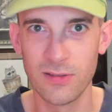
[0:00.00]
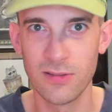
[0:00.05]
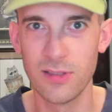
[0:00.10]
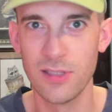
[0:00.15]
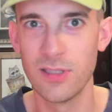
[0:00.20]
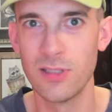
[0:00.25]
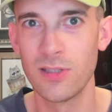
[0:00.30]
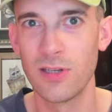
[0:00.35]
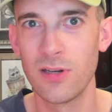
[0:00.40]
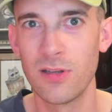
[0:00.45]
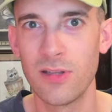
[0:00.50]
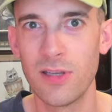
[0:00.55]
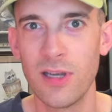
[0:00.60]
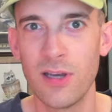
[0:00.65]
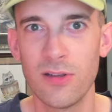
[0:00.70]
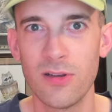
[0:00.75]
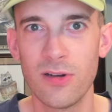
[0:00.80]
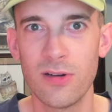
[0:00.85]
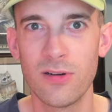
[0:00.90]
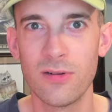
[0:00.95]
these are the
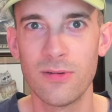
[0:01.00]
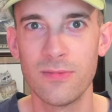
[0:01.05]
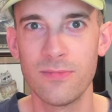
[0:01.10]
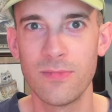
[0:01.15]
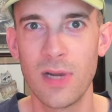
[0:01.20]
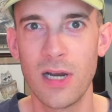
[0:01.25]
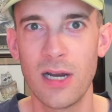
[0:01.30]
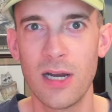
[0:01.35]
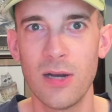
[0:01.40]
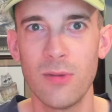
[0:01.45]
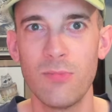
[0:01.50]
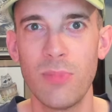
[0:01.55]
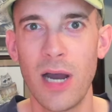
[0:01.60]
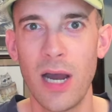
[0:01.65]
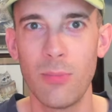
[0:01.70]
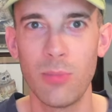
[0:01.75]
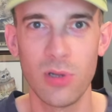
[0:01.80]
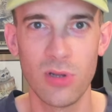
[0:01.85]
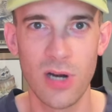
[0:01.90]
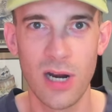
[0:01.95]
other um,
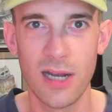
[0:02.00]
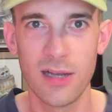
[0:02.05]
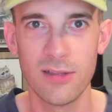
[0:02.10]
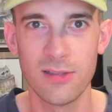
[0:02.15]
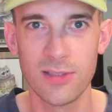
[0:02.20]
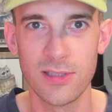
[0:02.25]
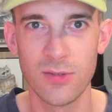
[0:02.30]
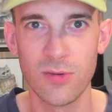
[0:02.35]
popular islands